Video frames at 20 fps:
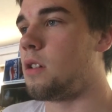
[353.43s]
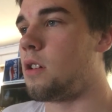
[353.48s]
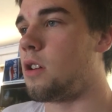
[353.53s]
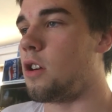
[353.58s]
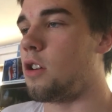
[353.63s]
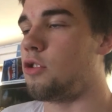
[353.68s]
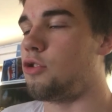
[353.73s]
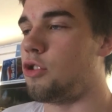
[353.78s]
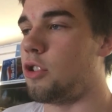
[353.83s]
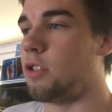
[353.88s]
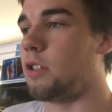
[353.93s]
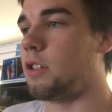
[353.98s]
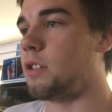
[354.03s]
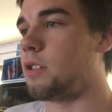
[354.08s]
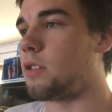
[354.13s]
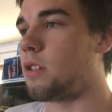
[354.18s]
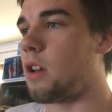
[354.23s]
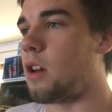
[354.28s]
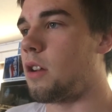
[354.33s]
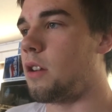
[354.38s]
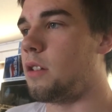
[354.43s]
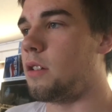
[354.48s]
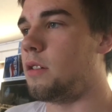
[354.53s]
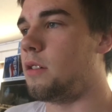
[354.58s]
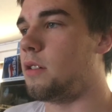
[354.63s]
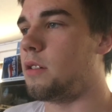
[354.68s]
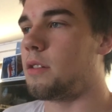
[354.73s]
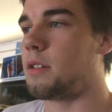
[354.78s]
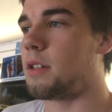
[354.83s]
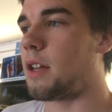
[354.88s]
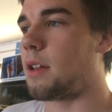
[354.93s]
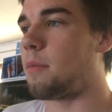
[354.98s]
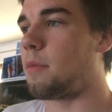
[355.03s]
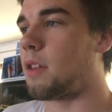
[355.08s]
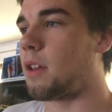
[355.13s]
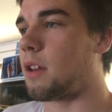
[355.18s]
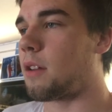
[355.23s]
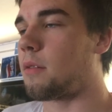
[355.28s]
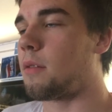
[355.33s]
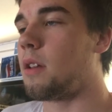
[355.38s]
or drilled and slotted, the same
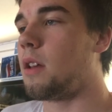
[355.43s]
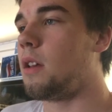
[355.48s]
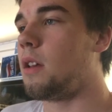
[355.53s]
thing.